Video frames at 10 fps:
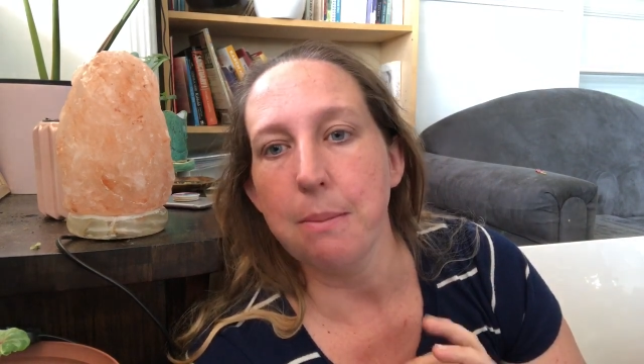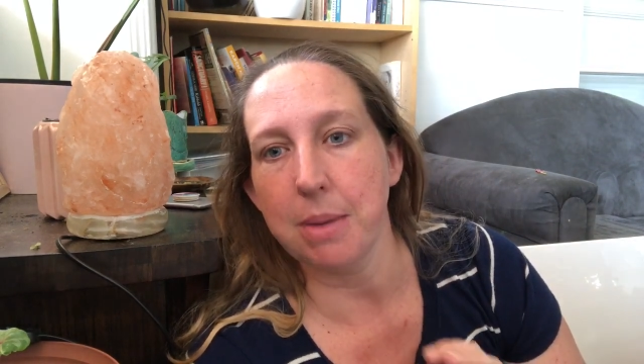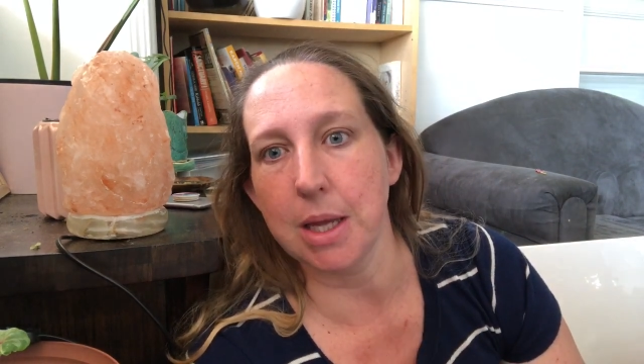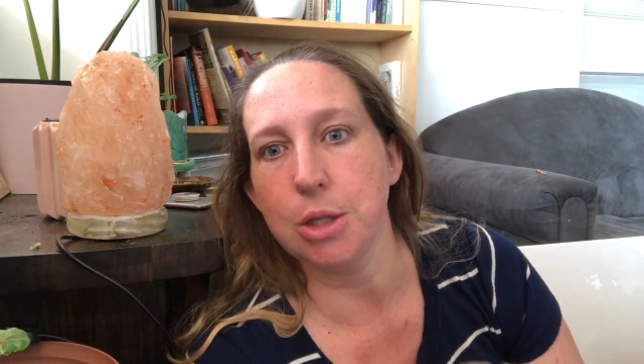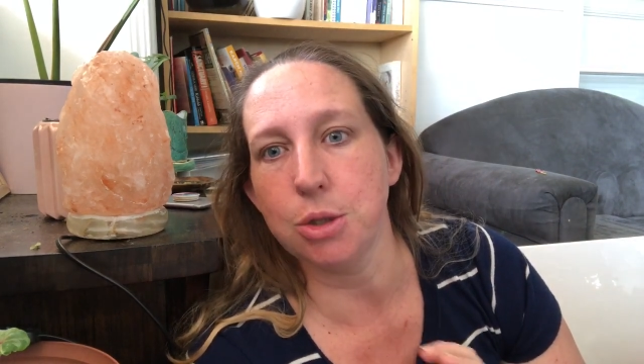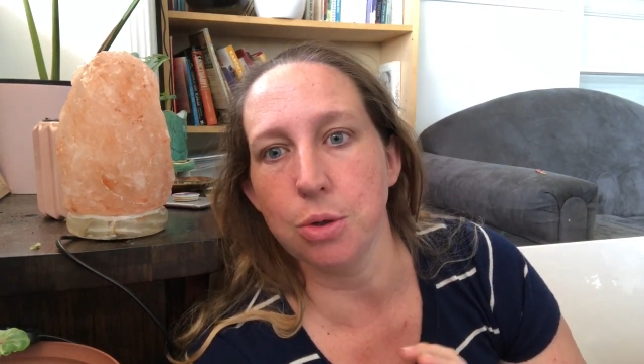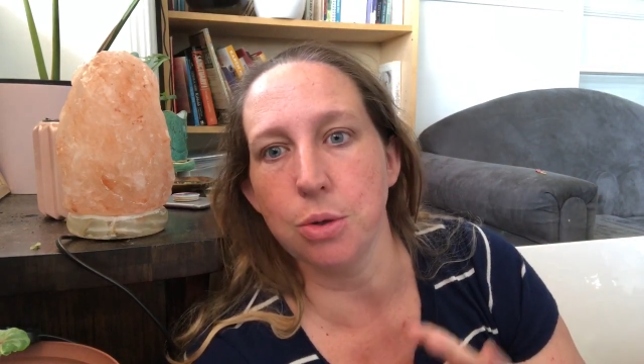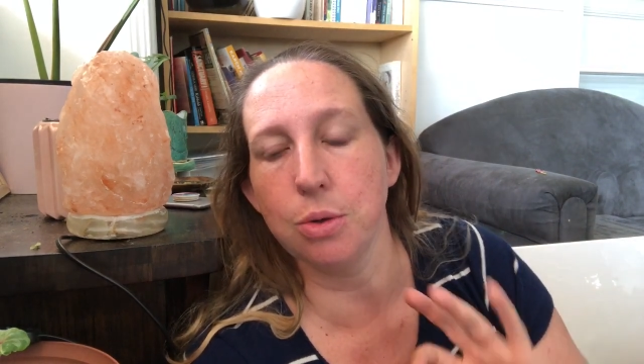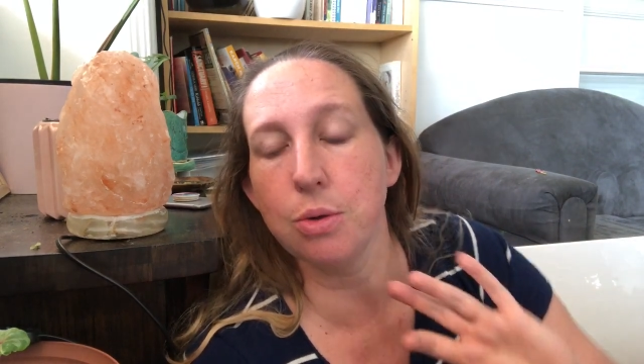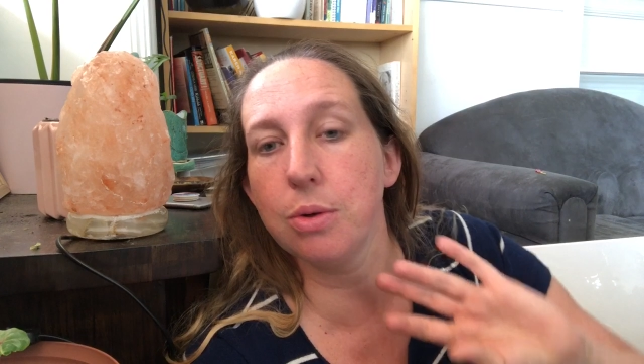but I
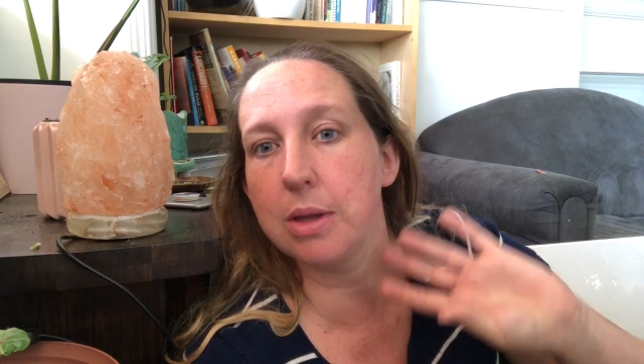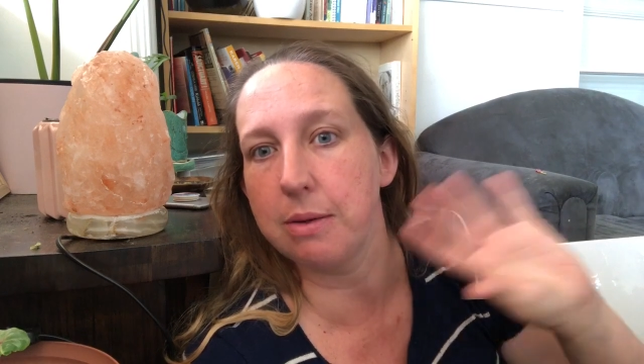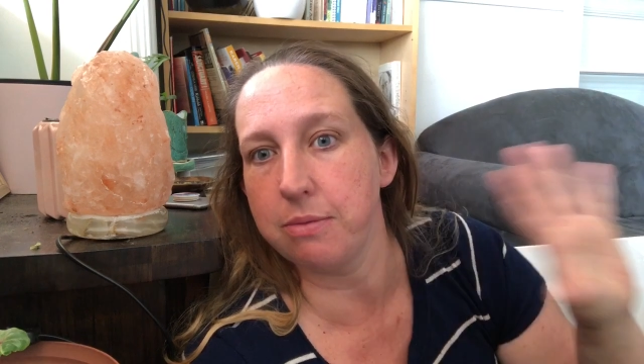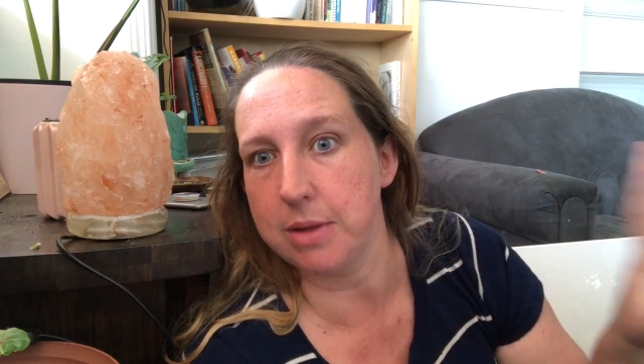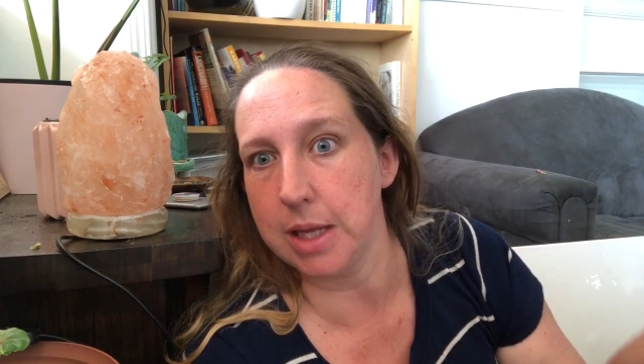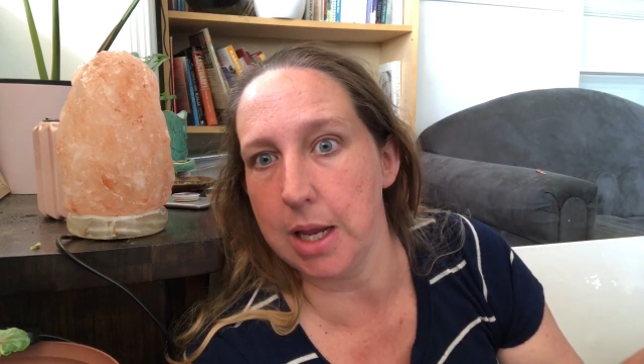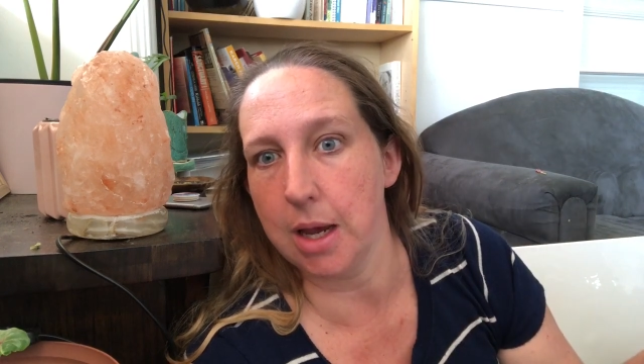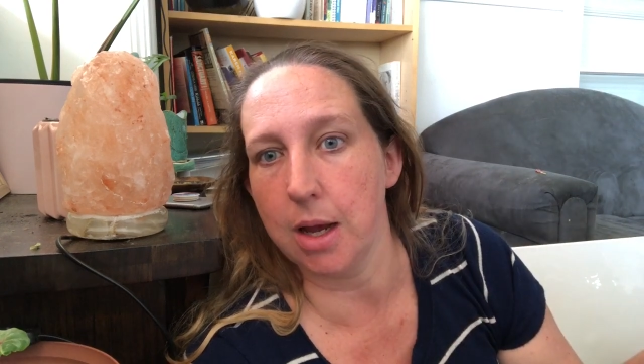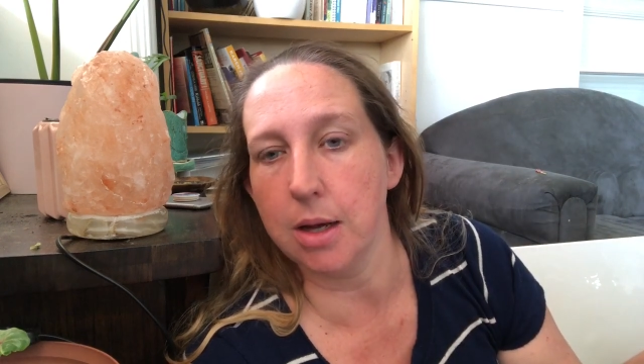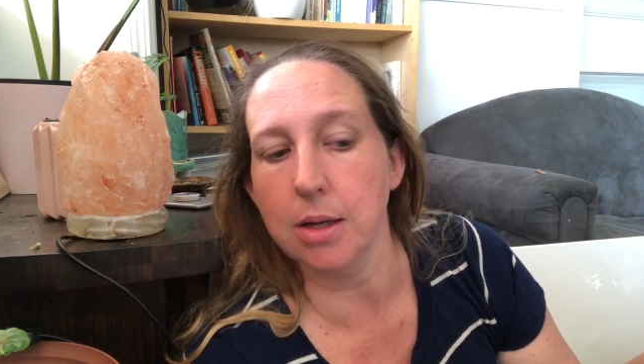do live
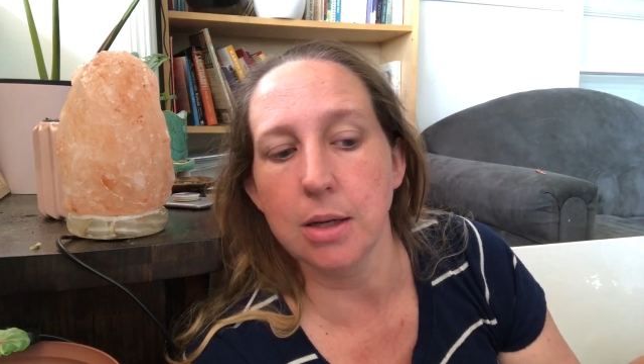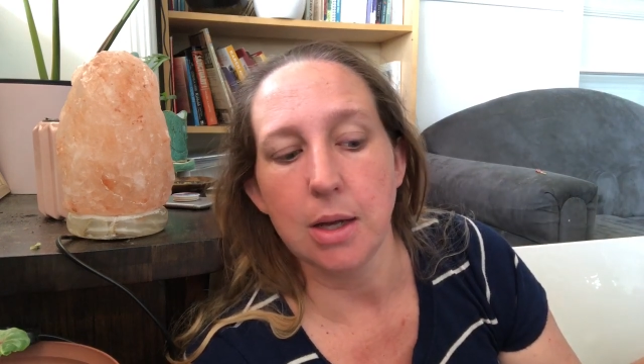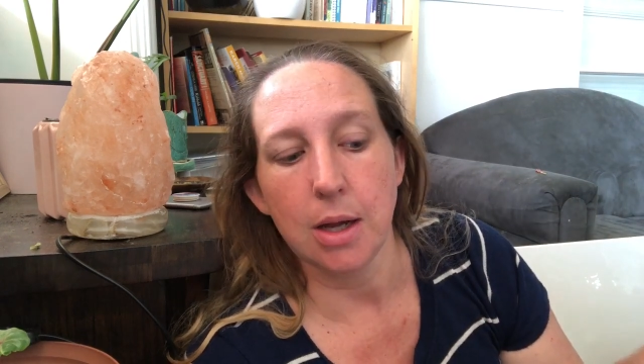near